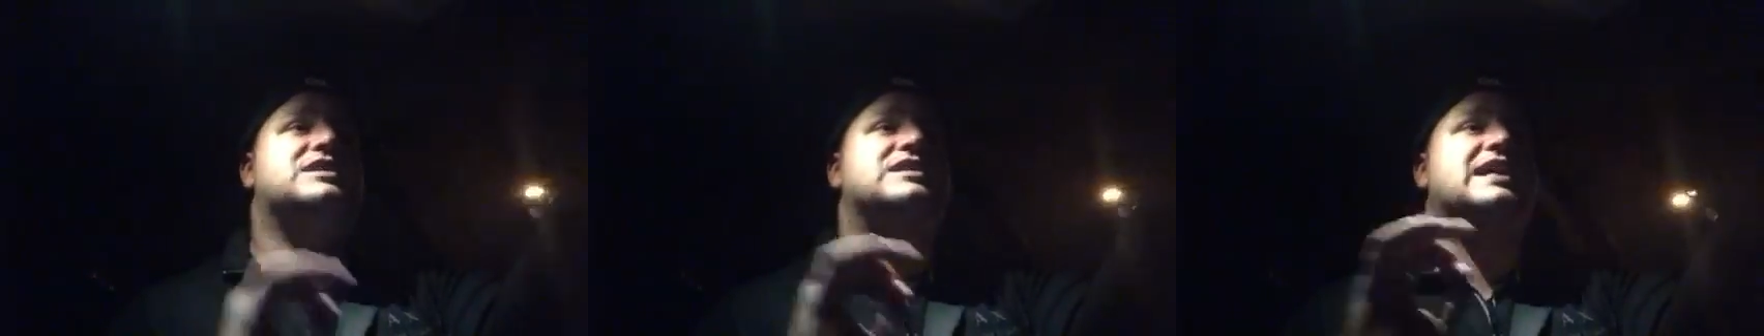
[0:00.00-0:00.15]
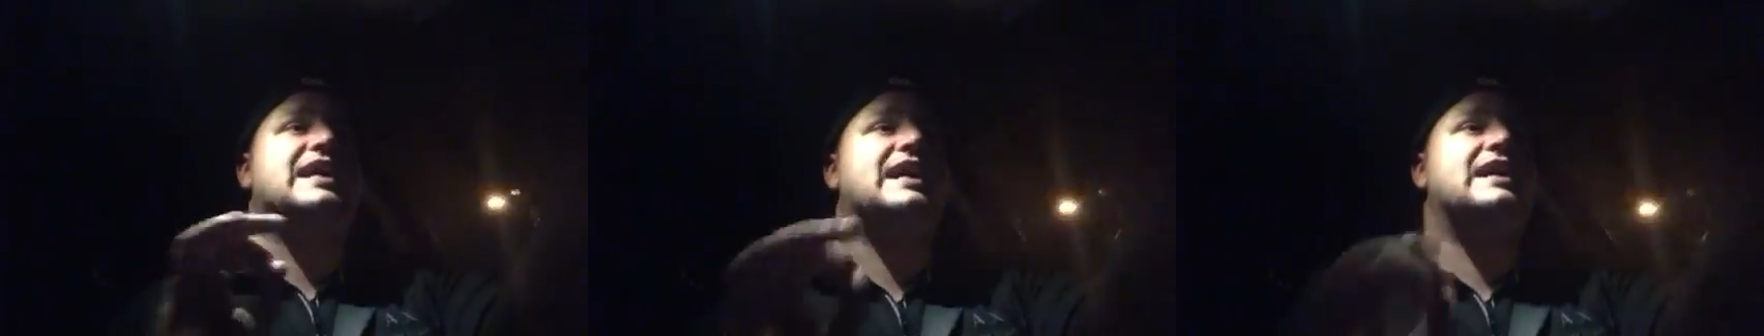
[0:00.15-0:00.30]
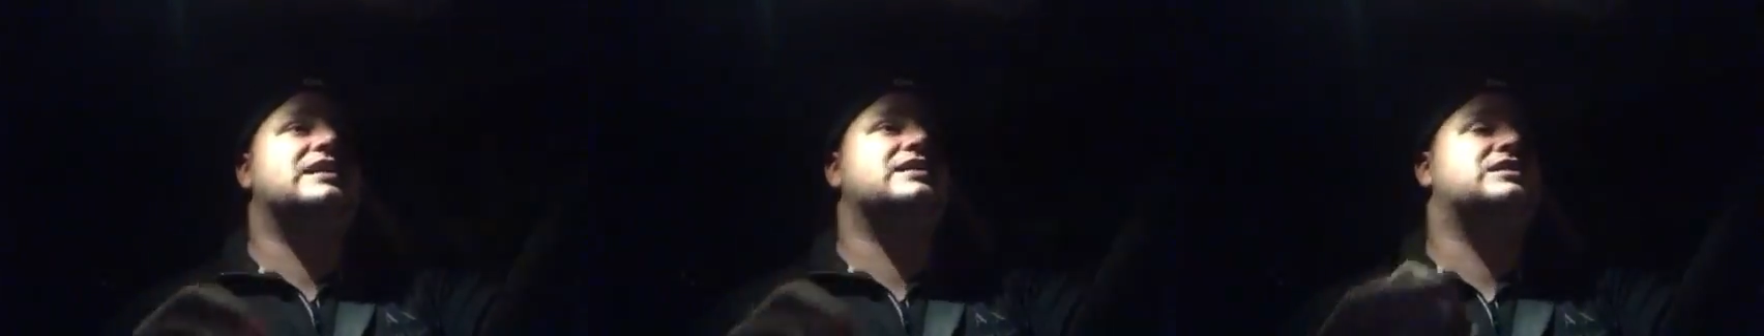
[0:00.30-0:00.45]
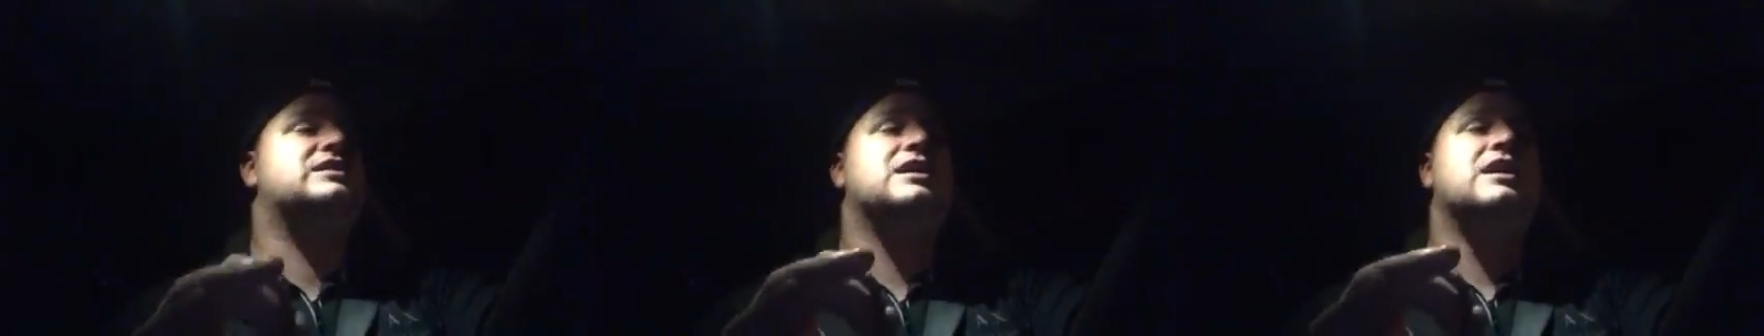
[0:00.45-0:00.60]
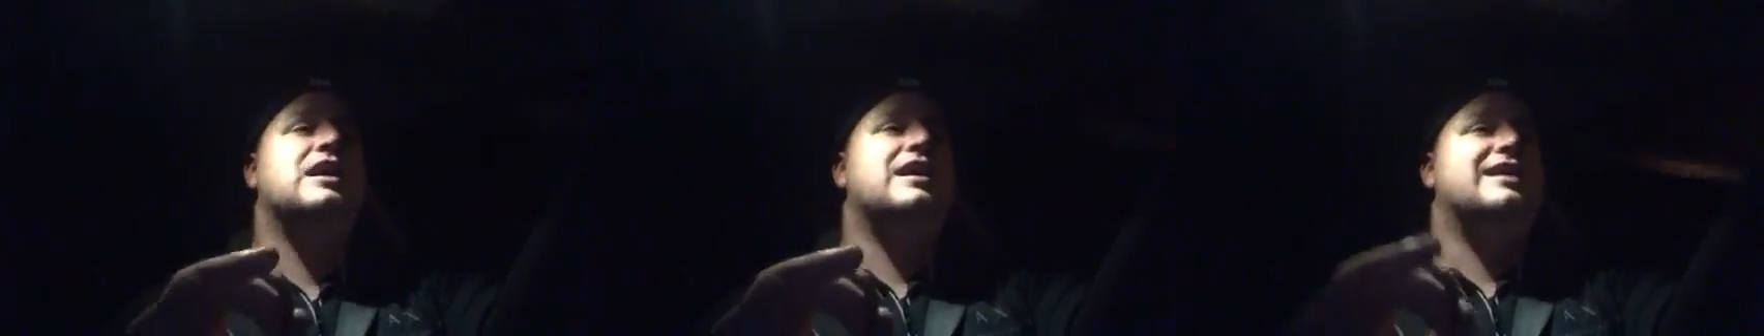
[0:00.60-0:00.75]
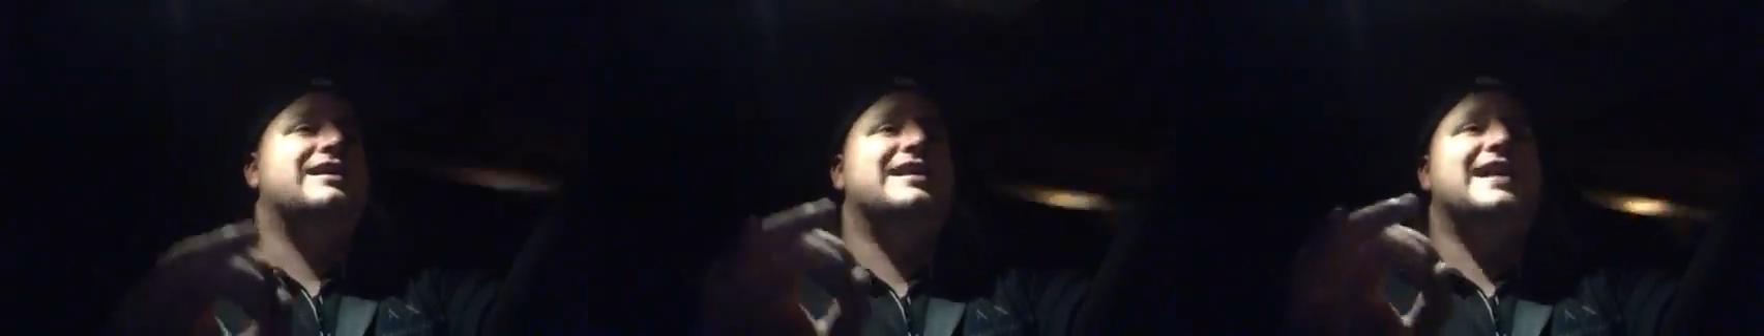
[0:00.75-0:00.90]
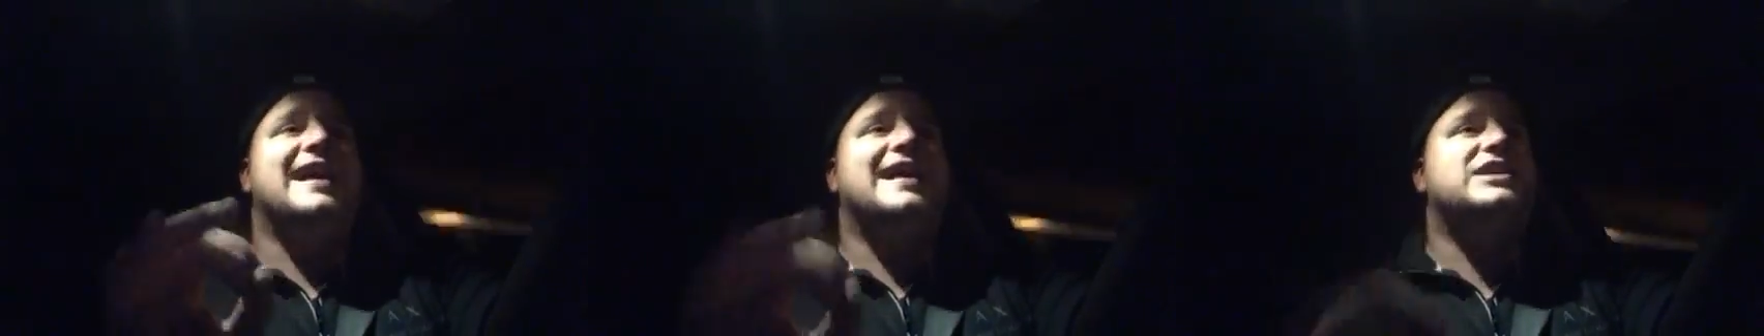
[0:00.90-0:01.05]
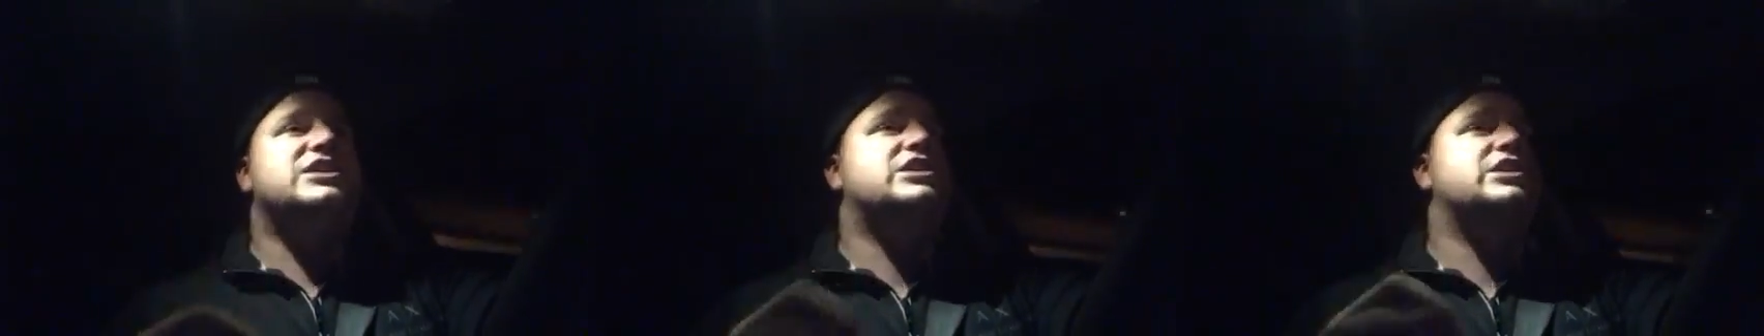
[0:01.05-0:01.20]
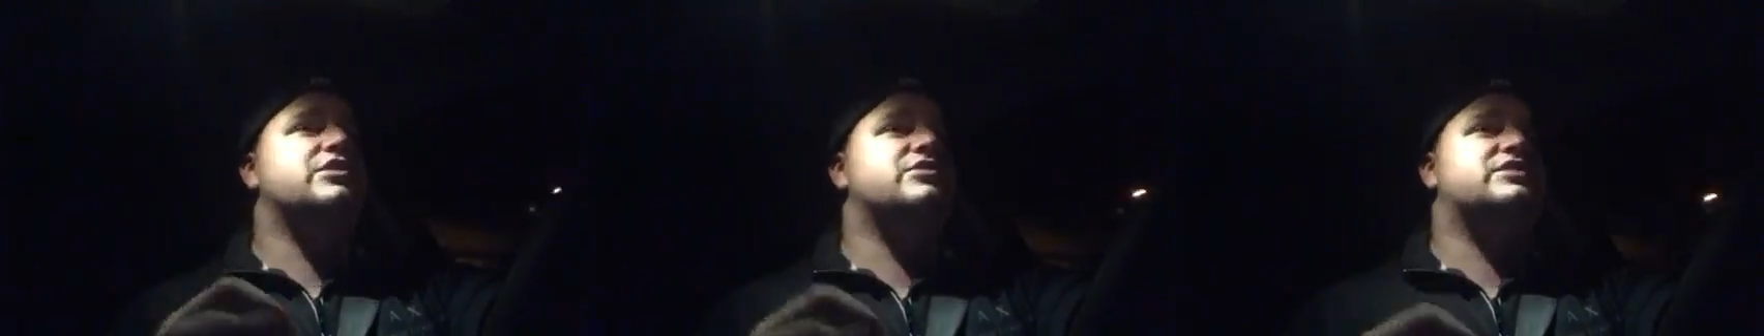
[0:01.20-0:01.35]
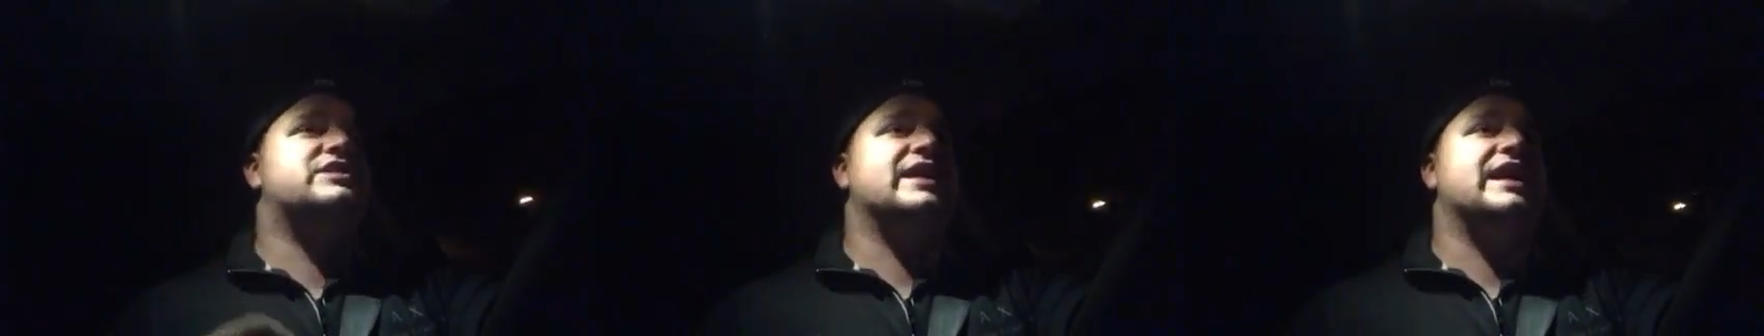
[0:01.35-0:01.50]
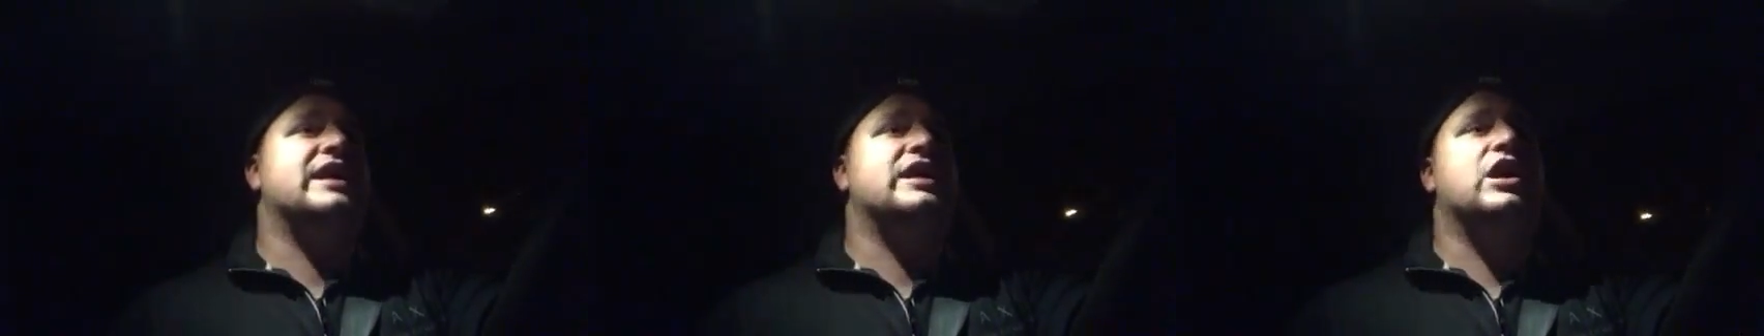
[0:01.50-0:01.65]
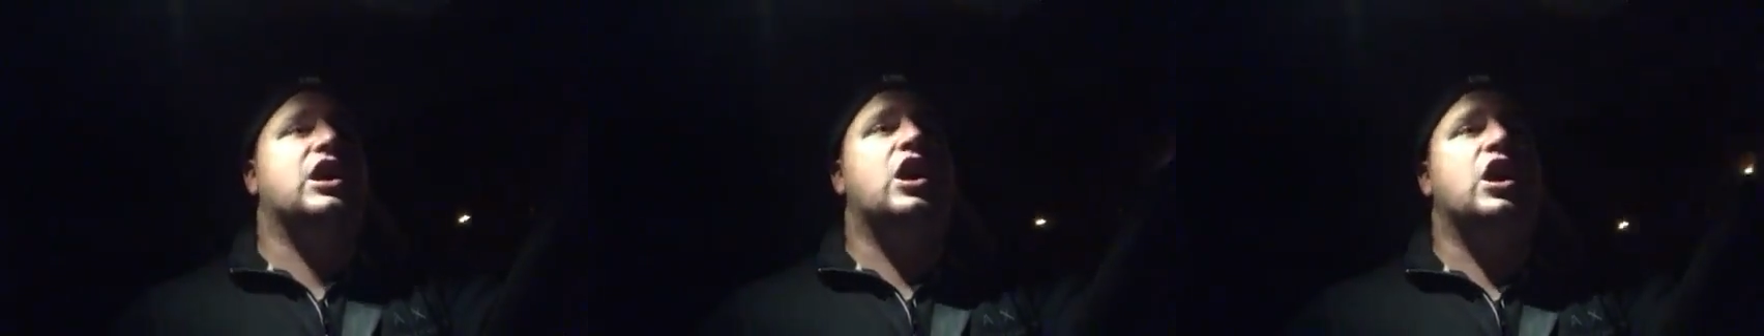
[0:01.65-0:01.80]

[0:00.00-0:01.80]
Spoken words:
stands next to you saying,